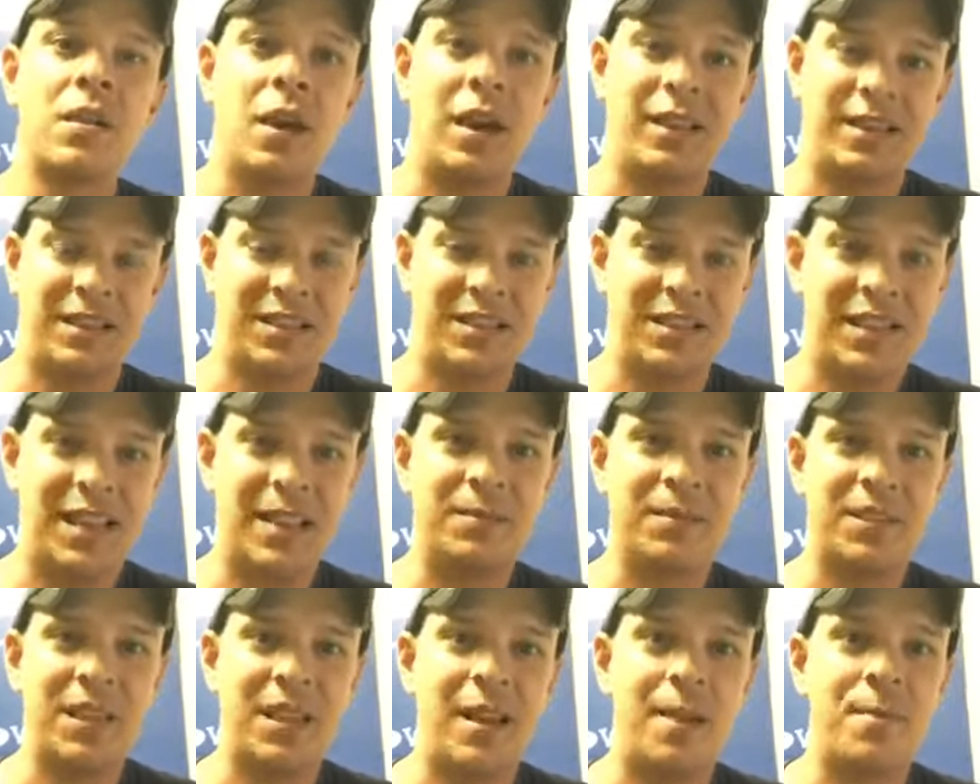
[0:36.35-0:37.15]
At the
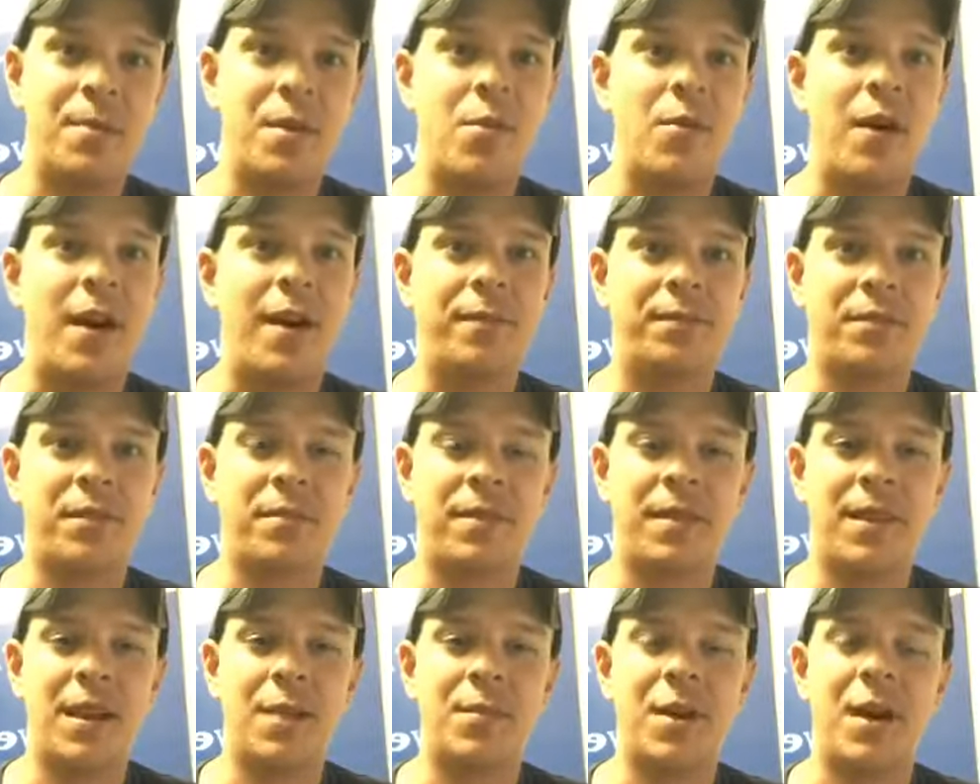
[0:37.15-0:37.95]
same time, though, I have to
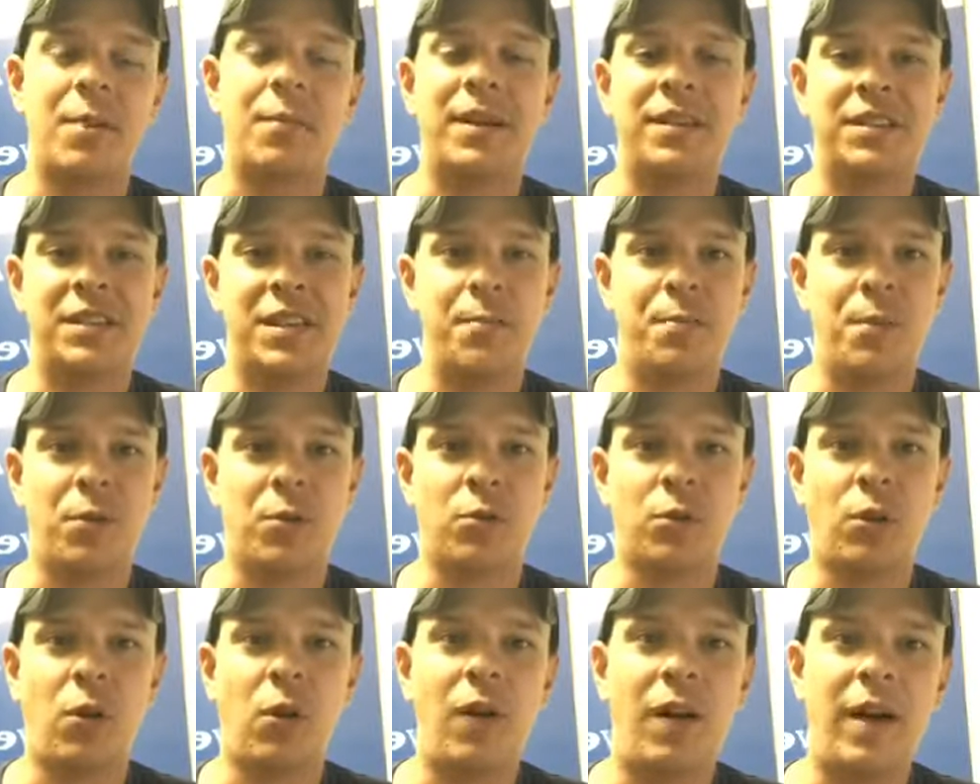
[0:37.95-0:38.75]
think about my
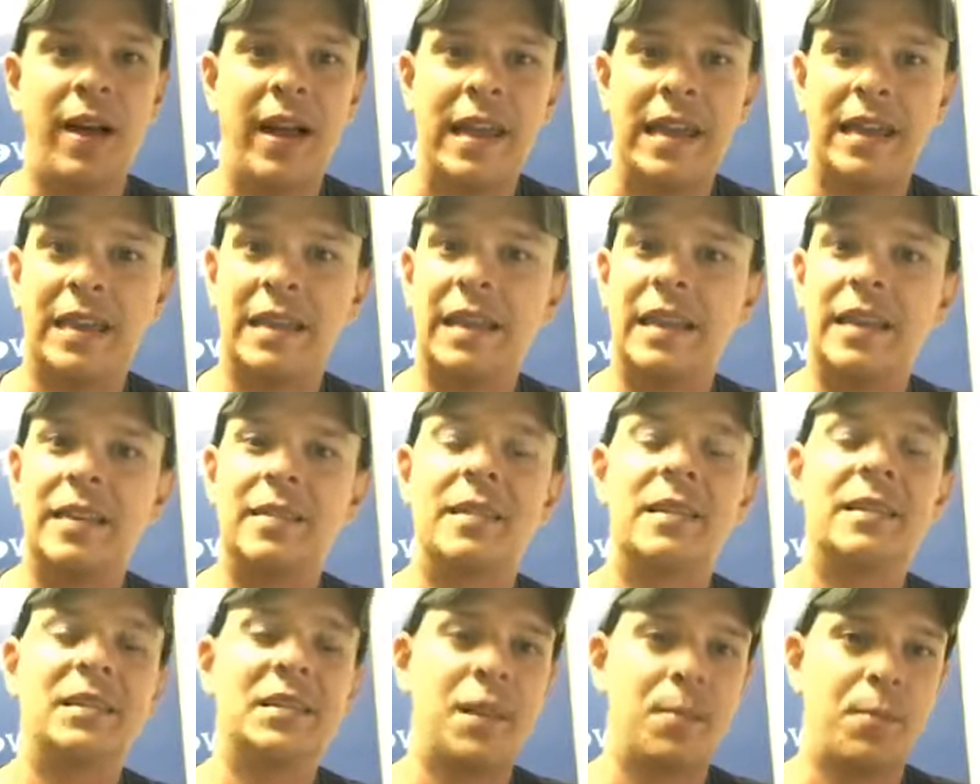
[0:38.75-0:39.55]
typical client
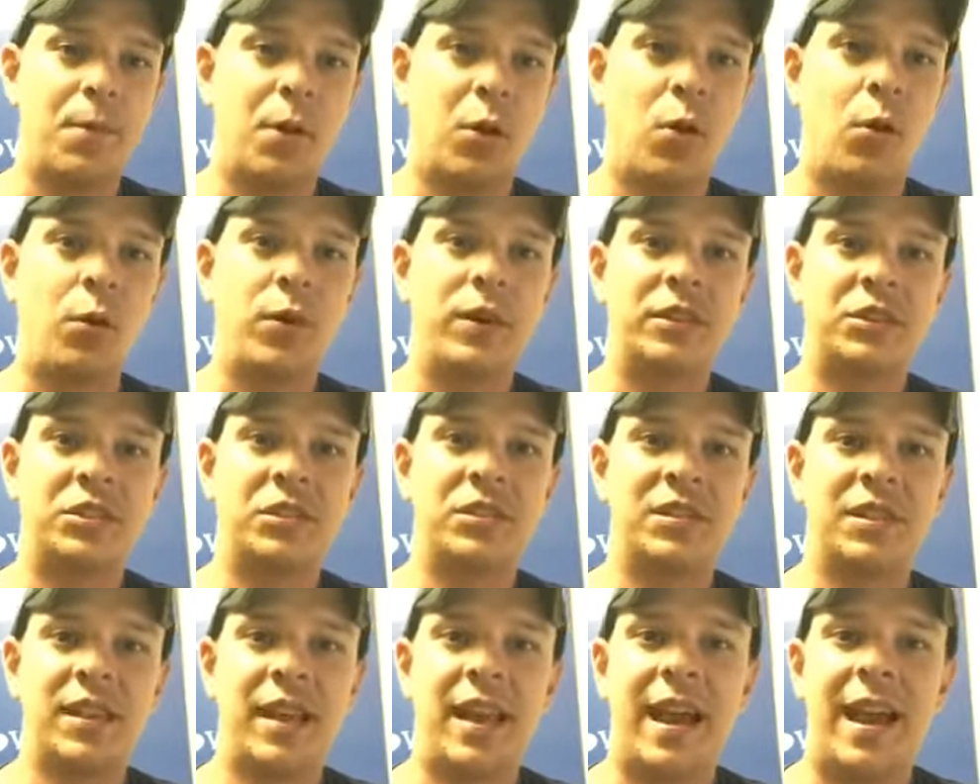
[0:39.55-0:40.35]
and the typical
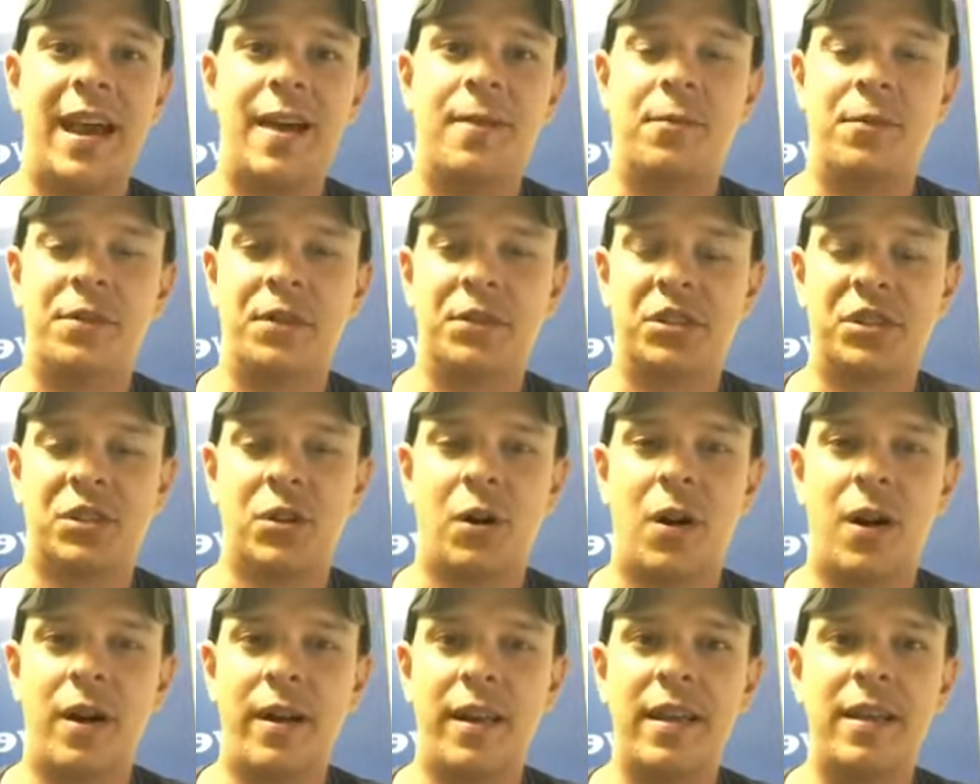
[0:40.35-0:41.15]
issues they have when they're
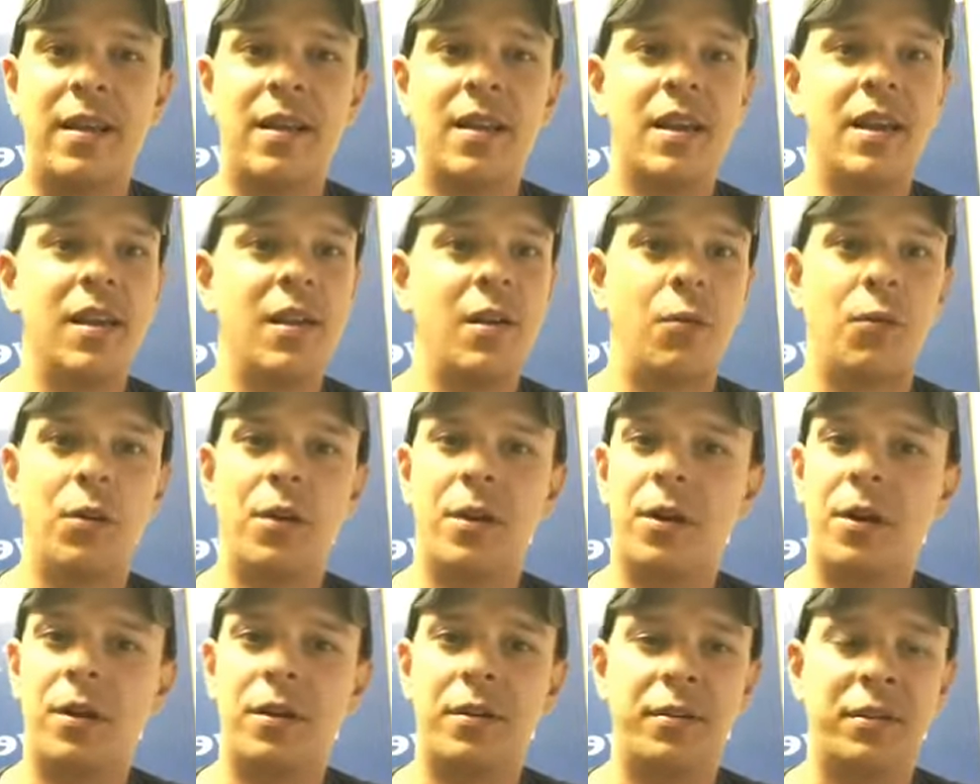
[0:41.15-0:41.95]
starting,
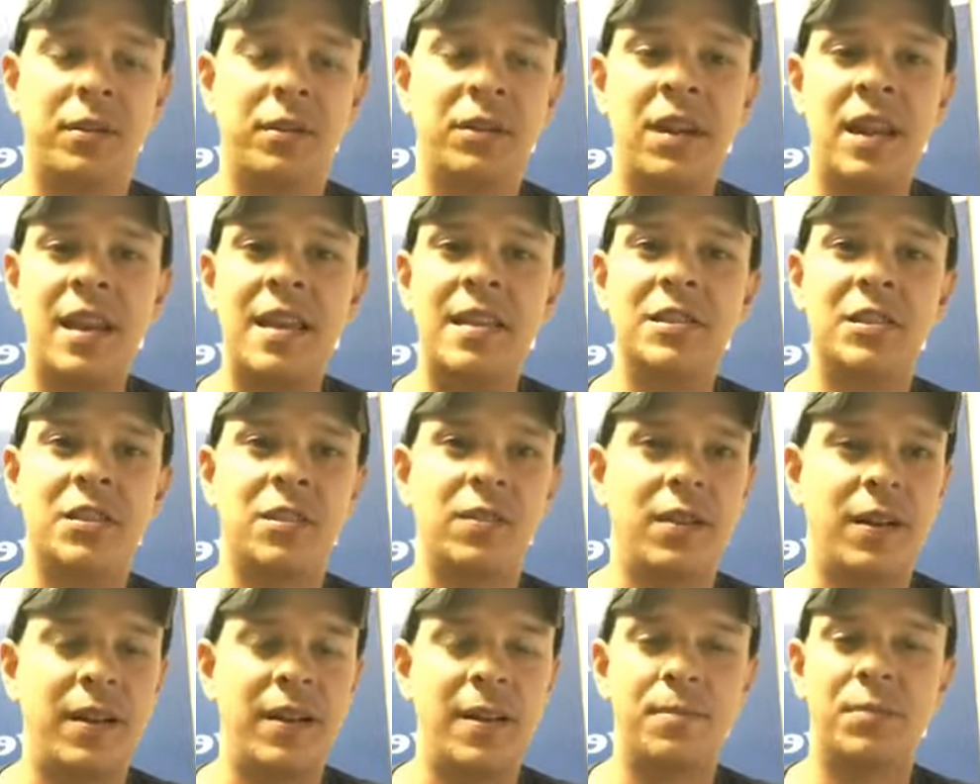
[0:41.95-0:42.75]
where their knees
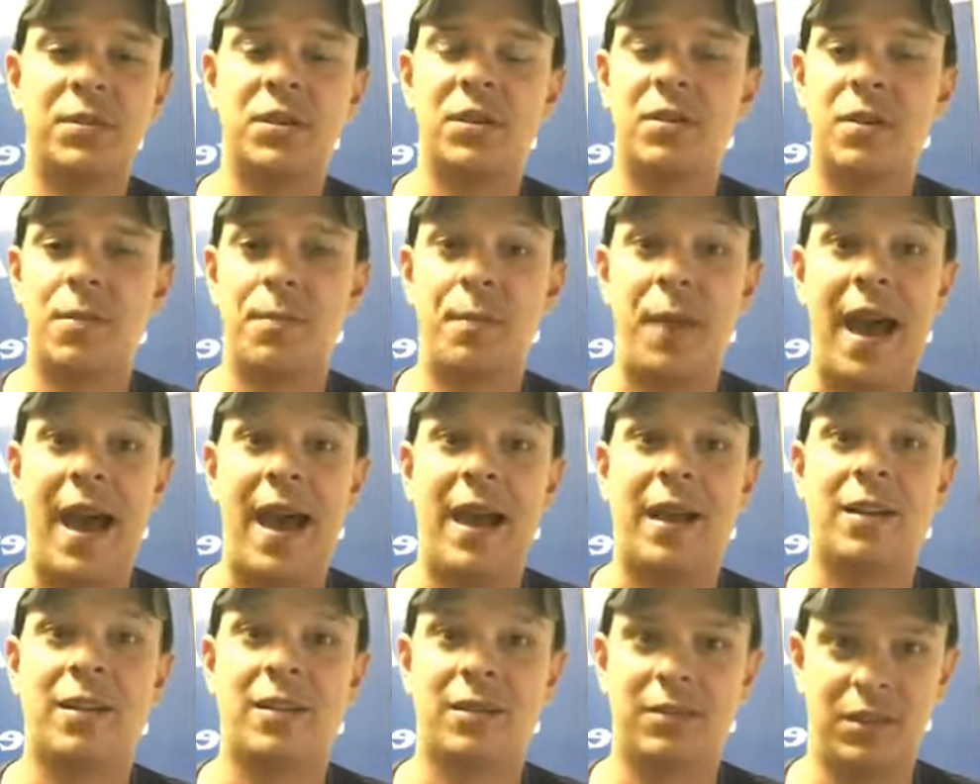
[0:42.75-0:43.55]
or their hips or their
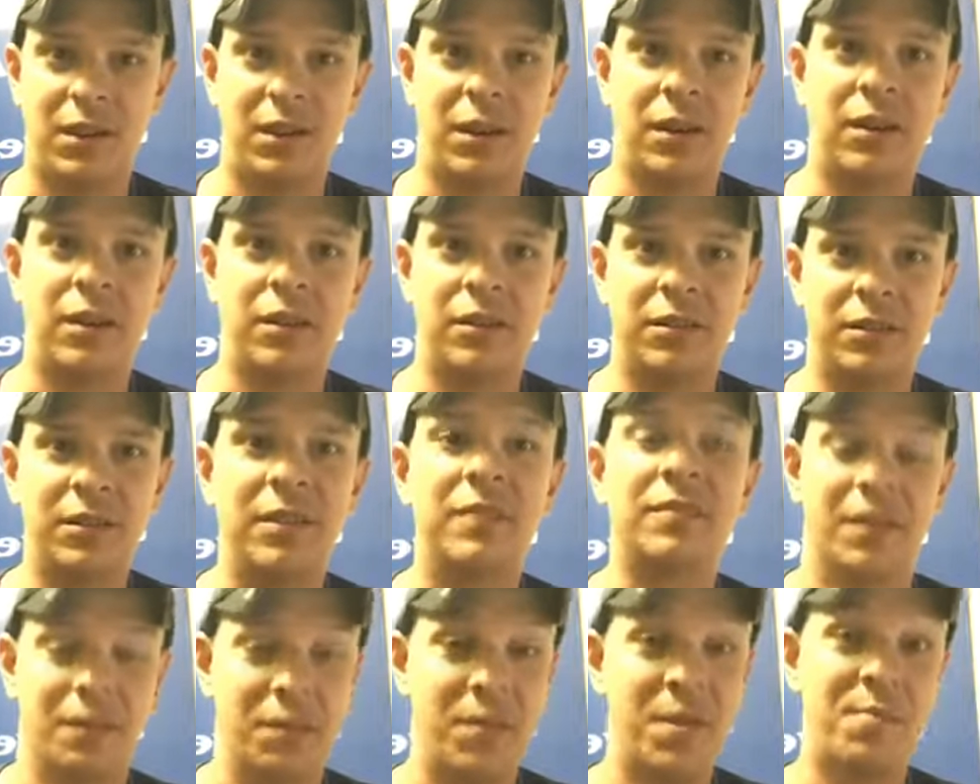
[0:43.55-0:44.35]
back or
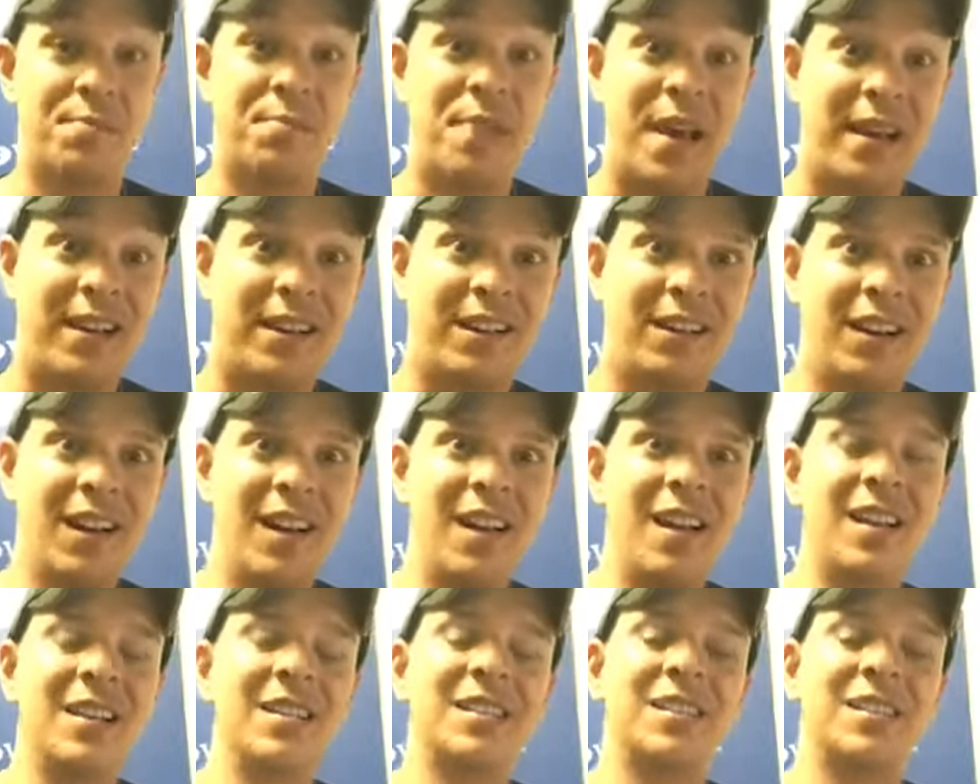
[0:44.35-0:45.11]
they've been better.